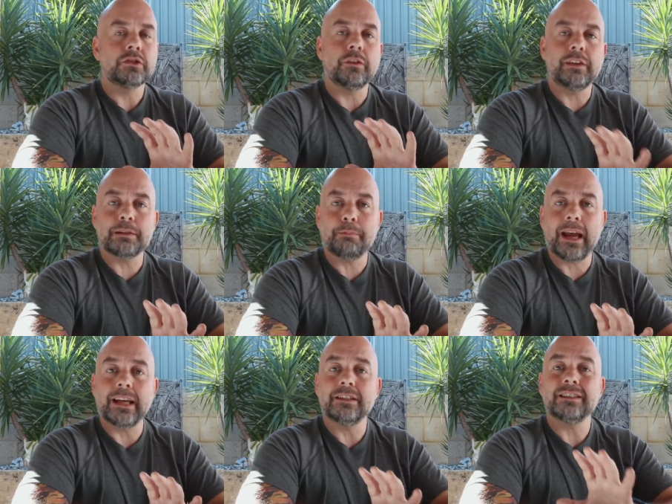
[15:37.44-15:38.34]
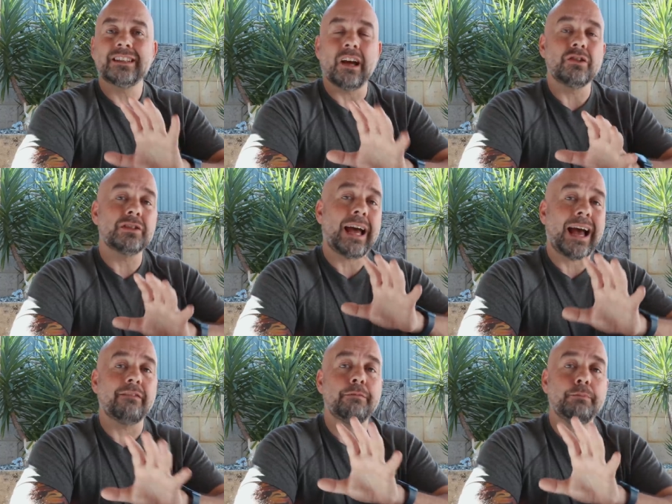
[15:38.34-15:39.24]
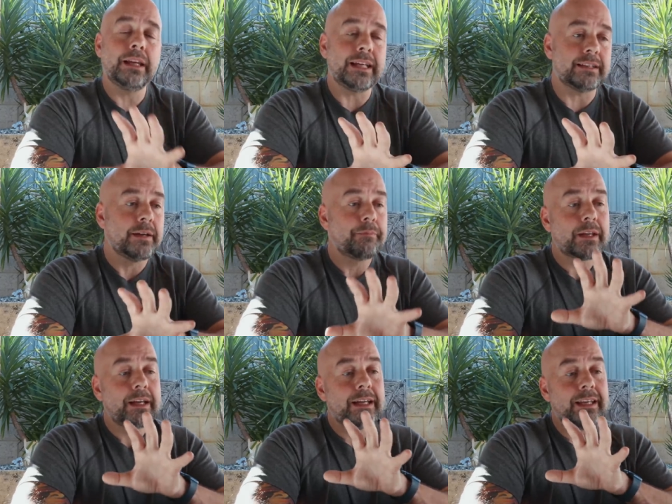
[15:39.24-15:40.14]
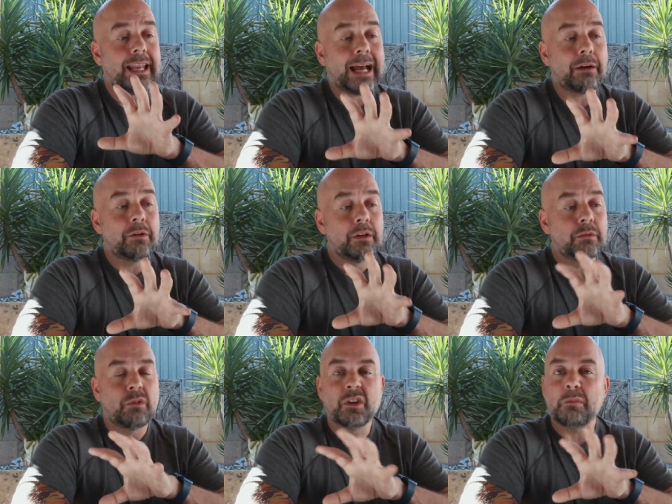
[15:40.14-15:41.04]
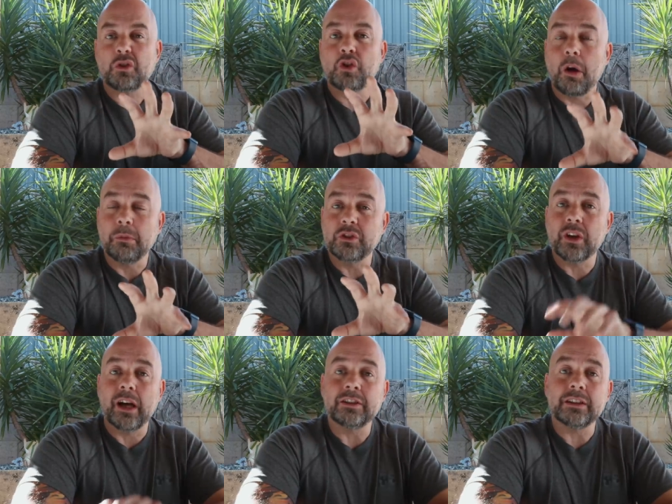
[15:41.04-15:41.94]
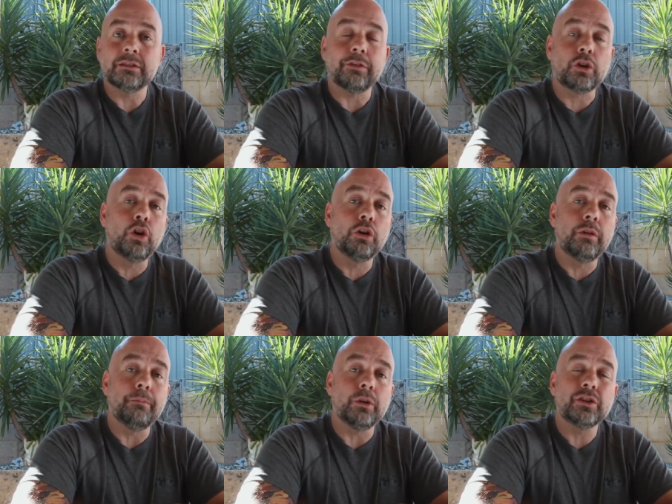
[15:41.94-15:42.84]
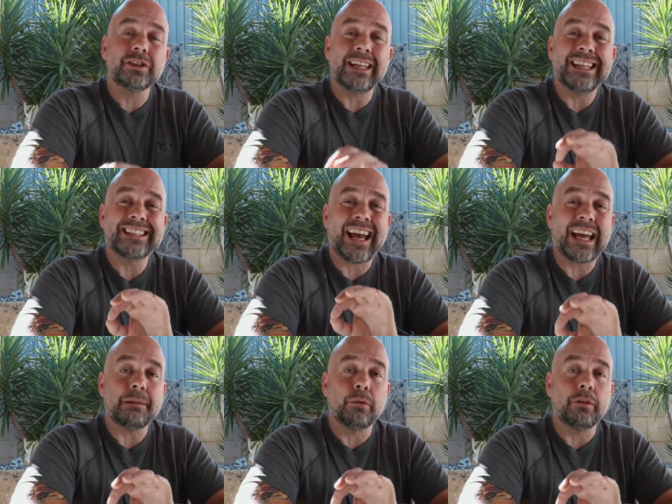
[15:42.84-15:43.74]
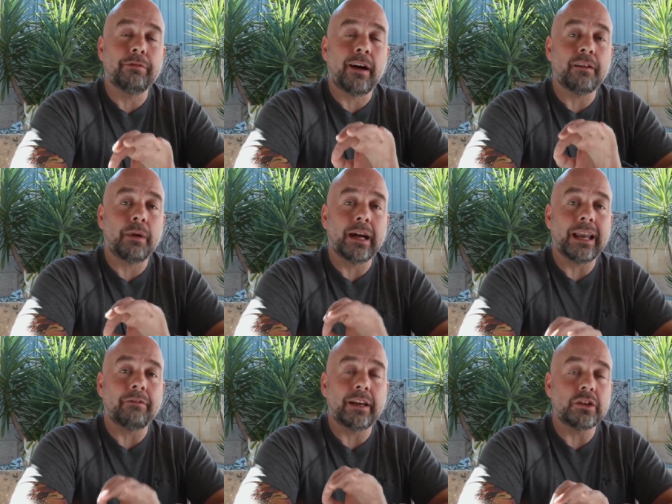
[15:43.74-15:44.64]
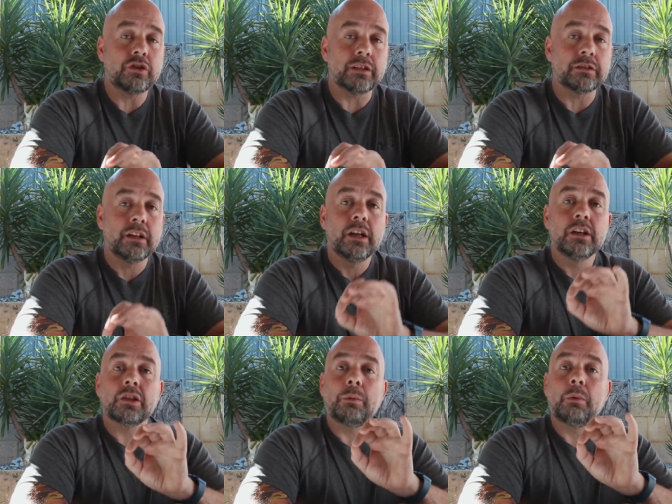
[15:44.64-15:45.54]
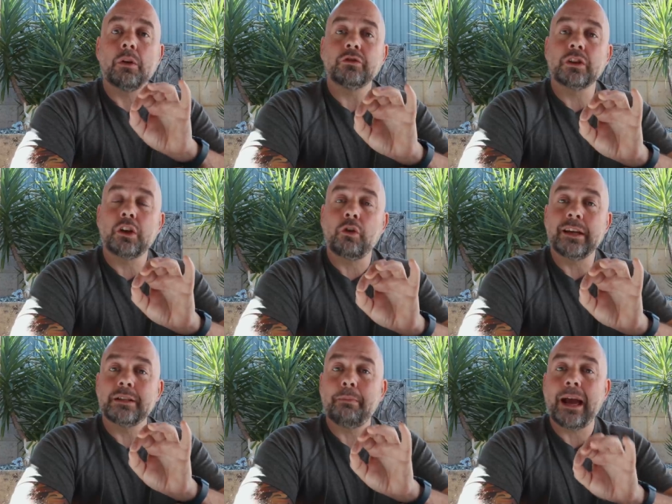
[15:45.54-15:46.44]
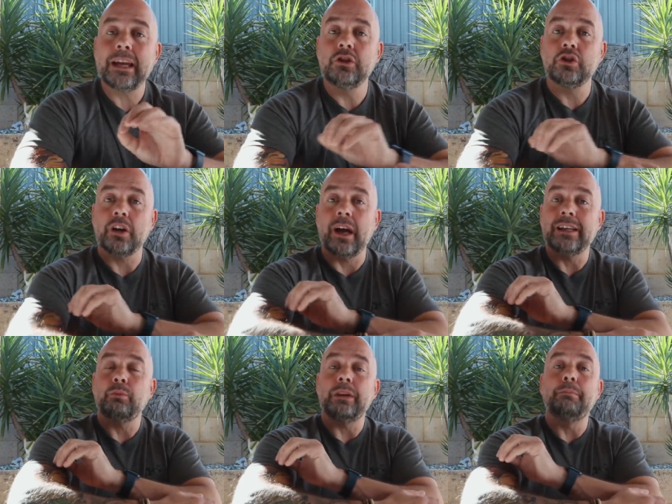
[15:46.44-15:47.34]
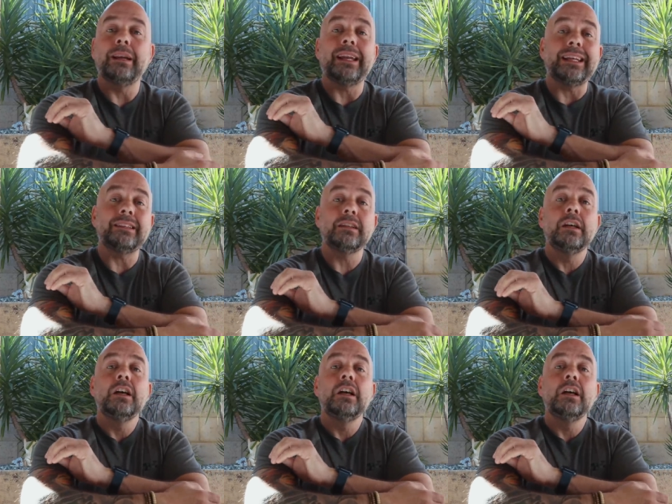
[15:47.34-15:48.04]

So this page is going to have bleed. Now, one of the most common sizes for colouring books is 8.5 by 11 inches. So we want to create a page size with bleed.